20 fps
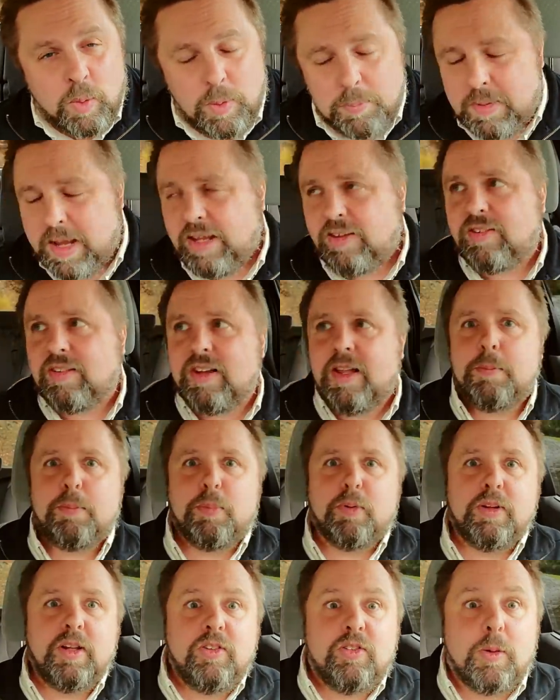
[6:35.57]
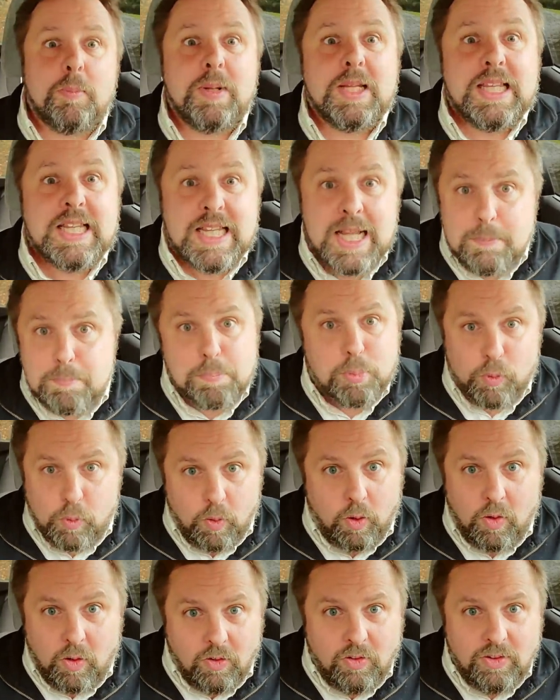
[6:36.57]
What makes liberalism
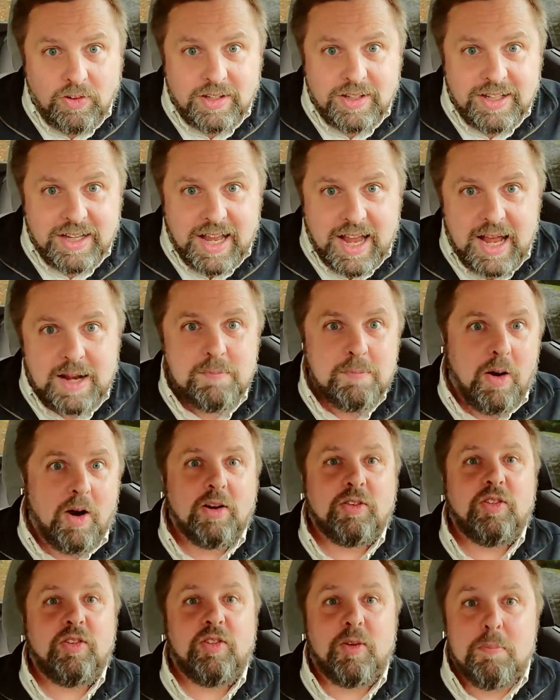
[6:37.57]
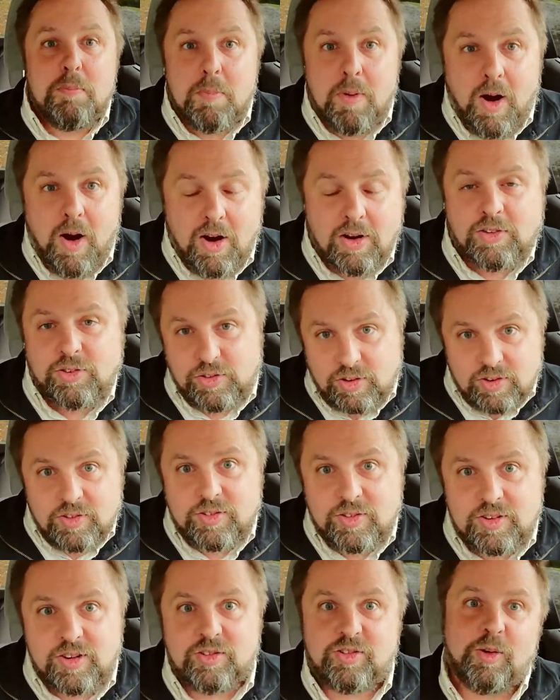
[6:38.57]
liberal and Marx is a
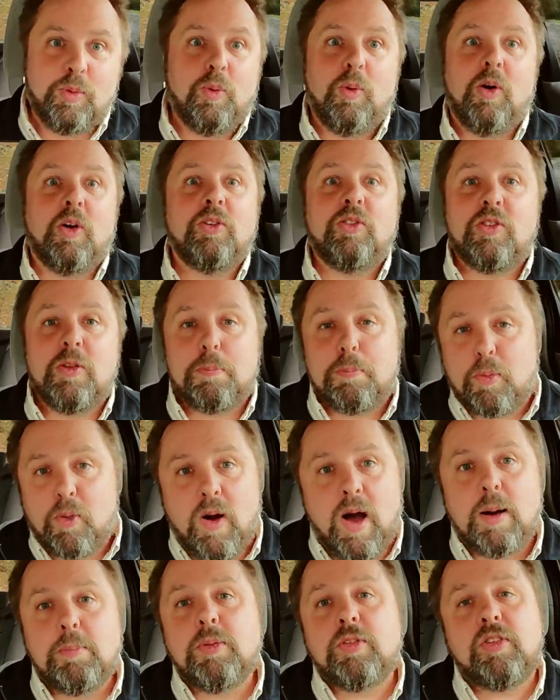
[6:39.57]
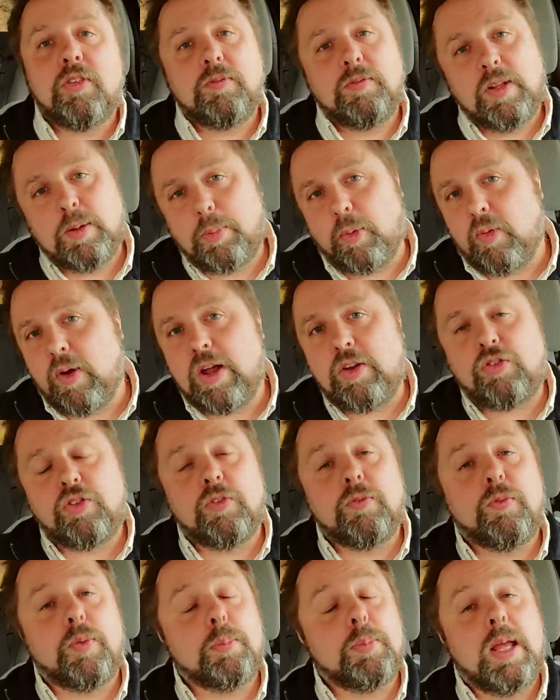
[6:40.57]
Marxist, as it were, is the promise of
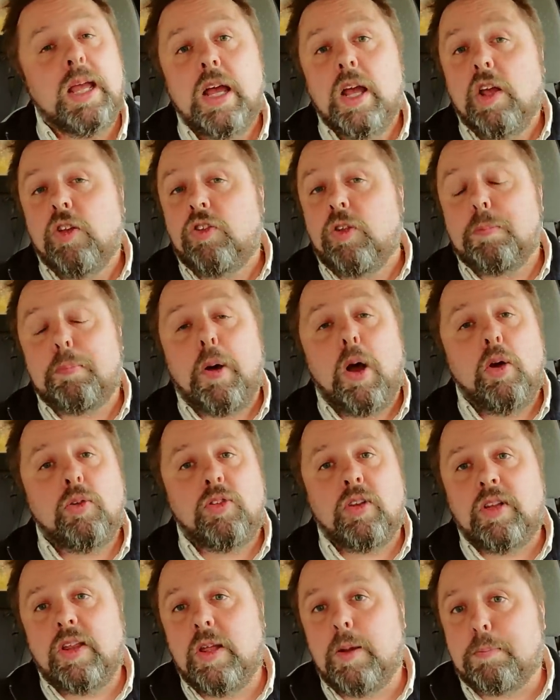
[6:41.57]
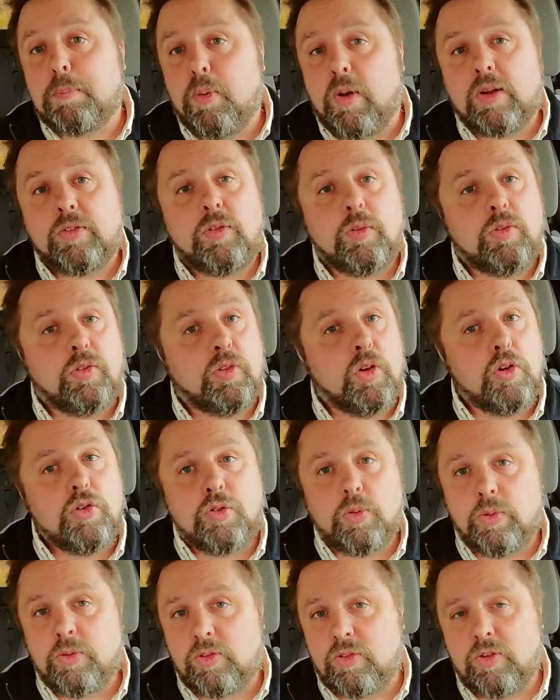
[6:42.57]
liberation from the supposedly oppressive
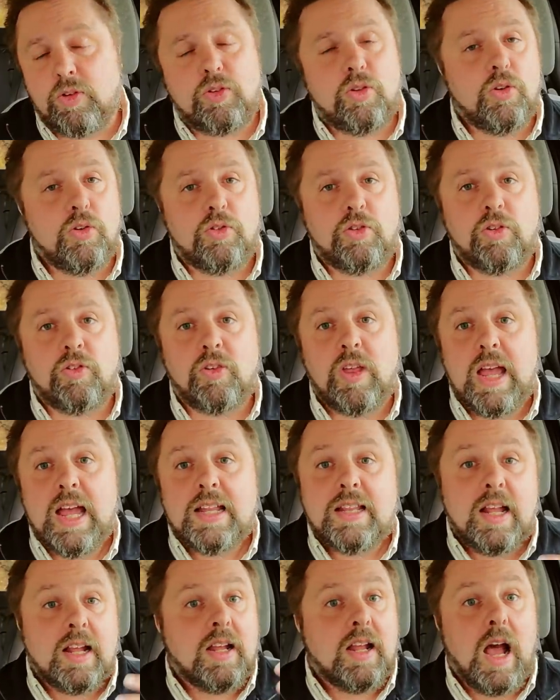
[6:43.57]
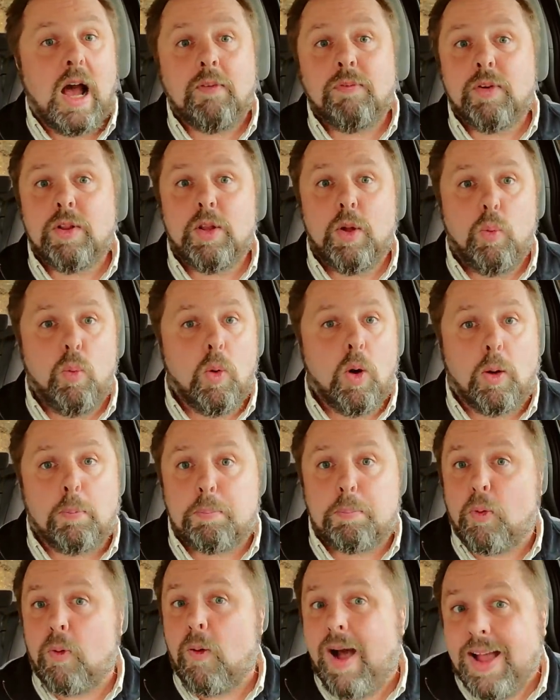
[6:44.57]
social institutions that governed the
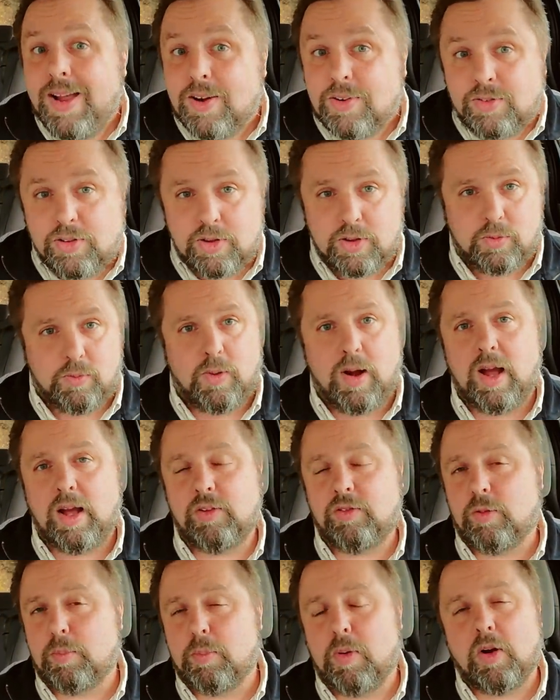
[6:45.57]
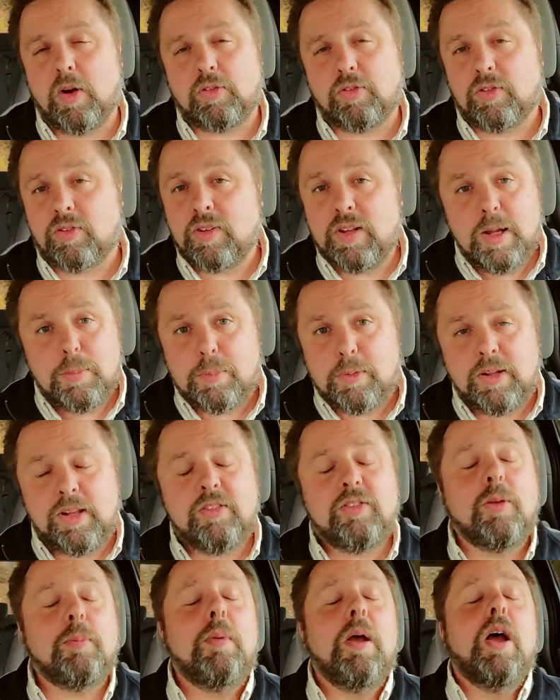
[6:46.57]
world prior to the rise of Marxist
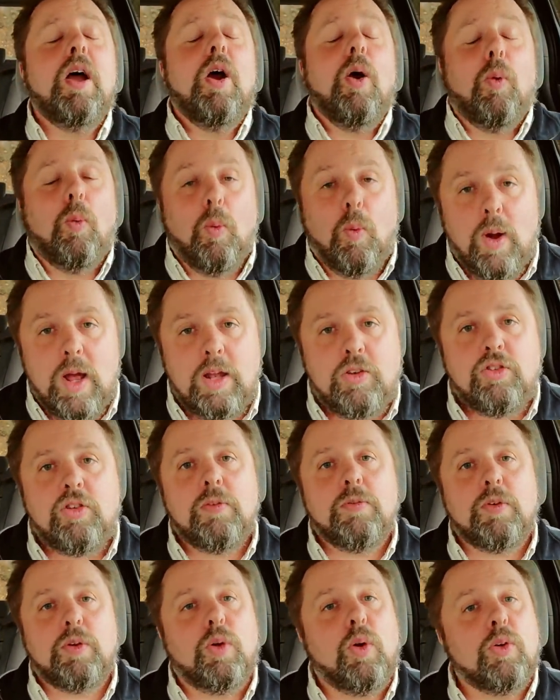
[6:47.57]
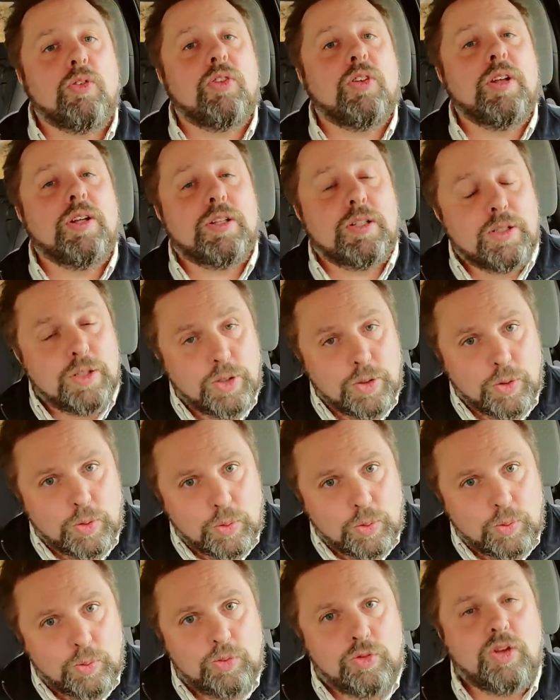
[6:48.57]
liberalism, which of course
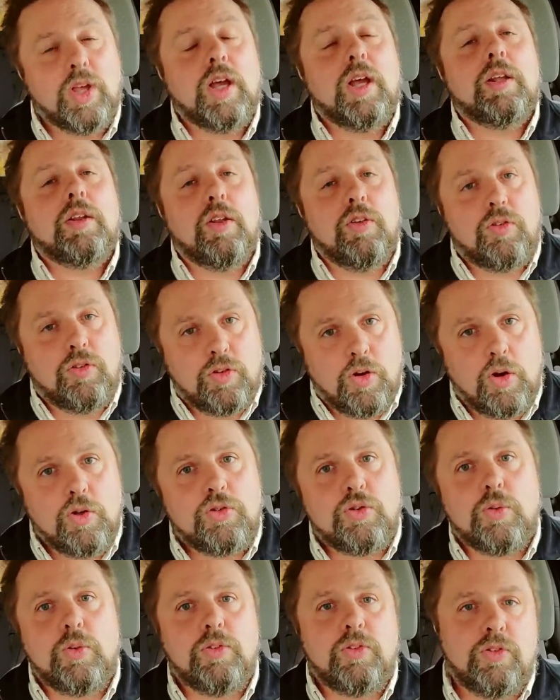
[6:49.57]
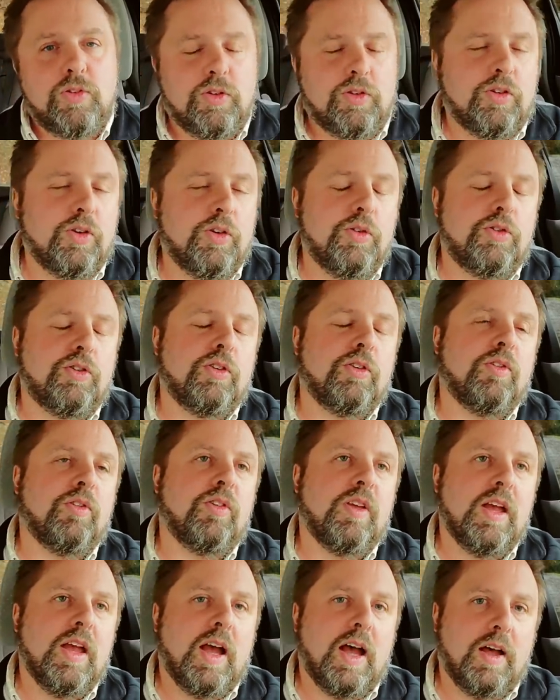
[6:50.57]
includes the social
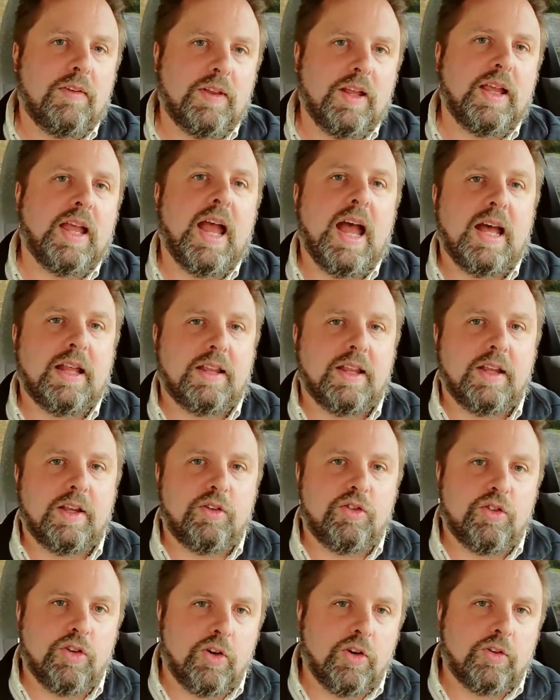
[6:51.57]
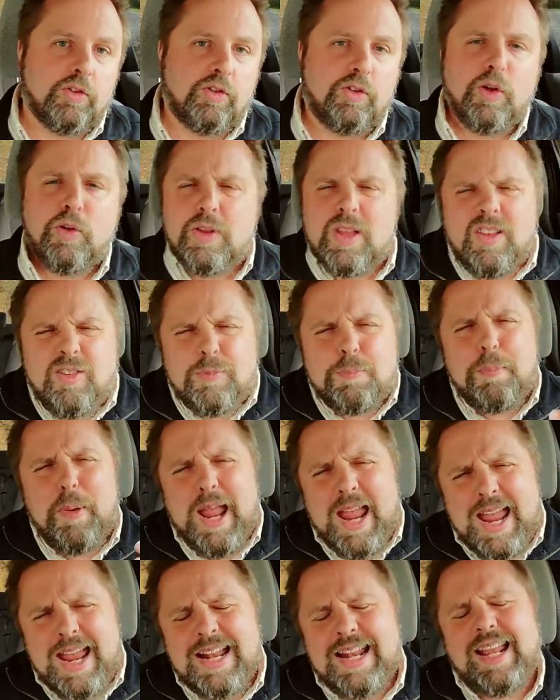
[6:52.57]
institutions of the Catholic Church. So this
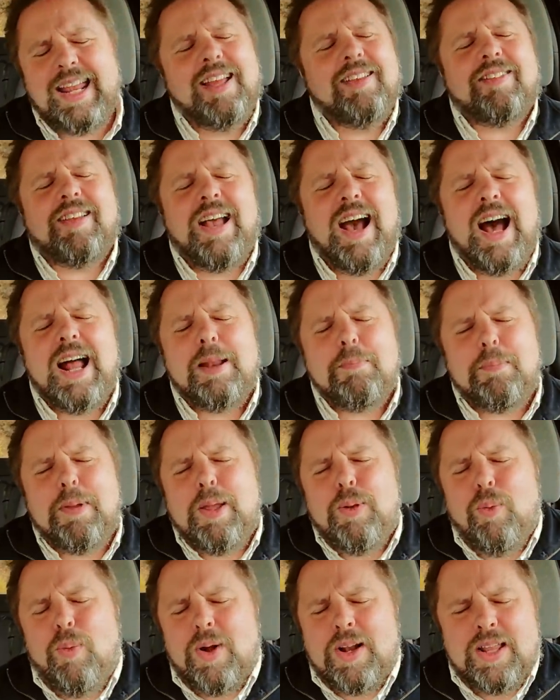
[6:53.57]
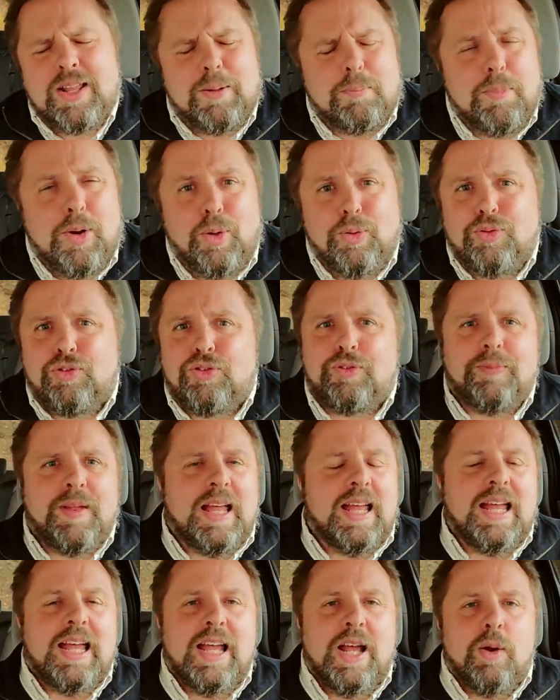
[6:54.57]
painting has got to be one of the most
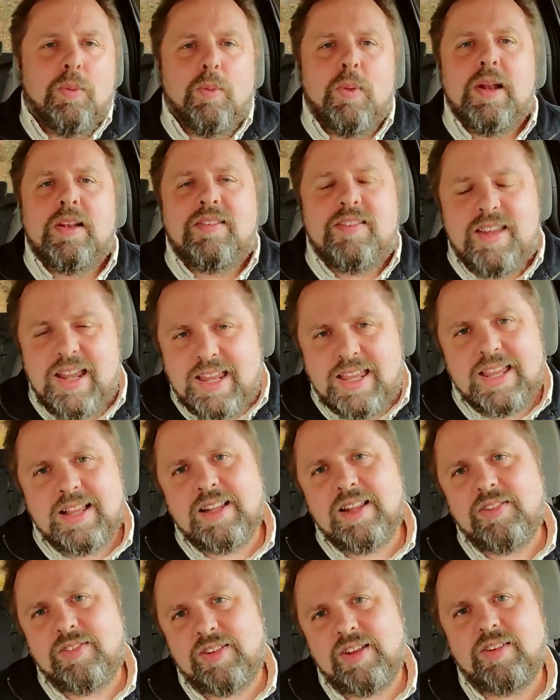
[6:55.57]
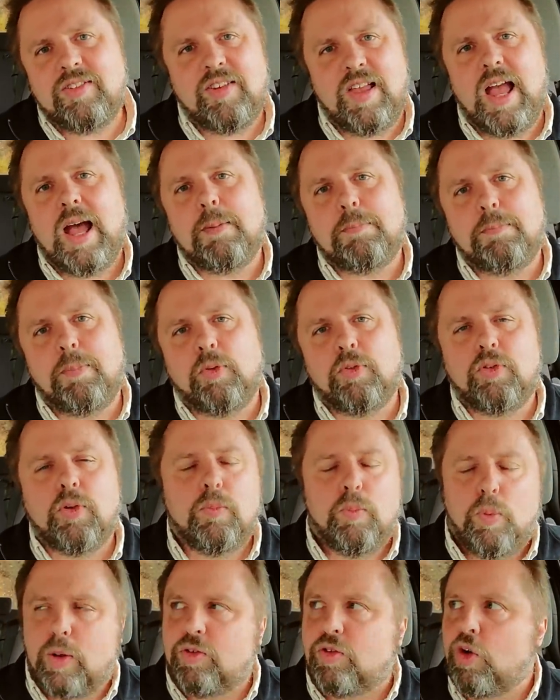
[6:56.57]
ridiculous examples
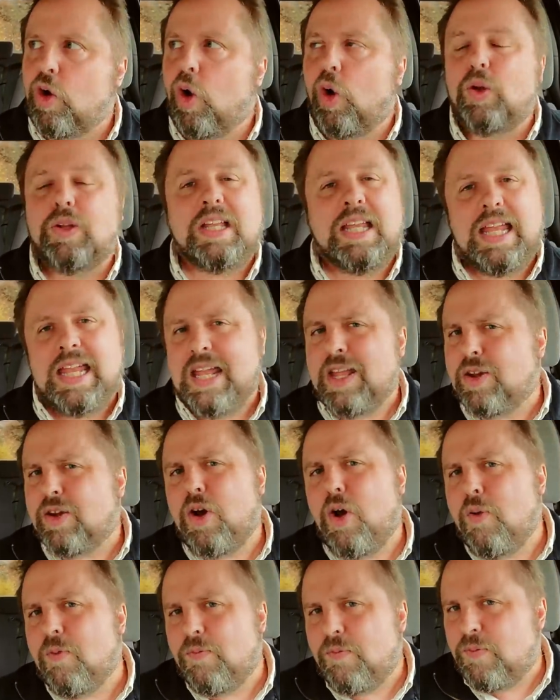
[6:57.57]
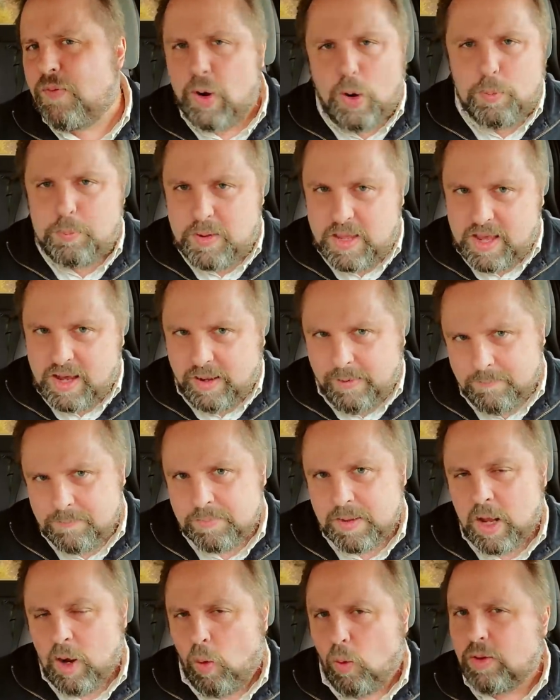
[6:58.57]
of what's called ecophobia
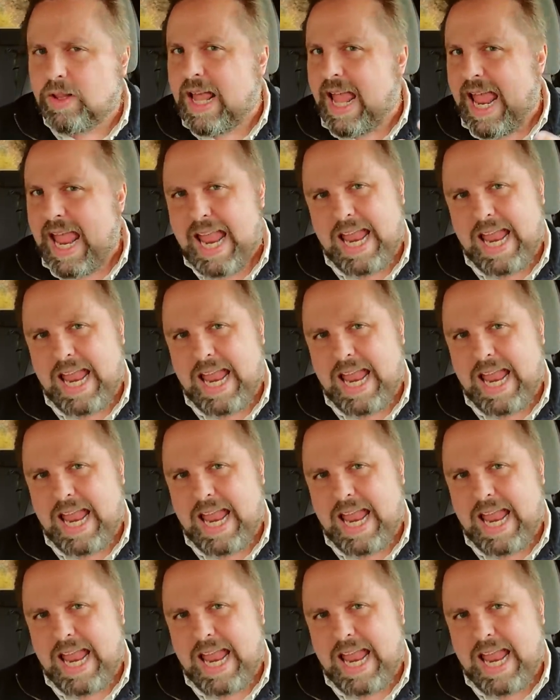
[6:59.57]
or the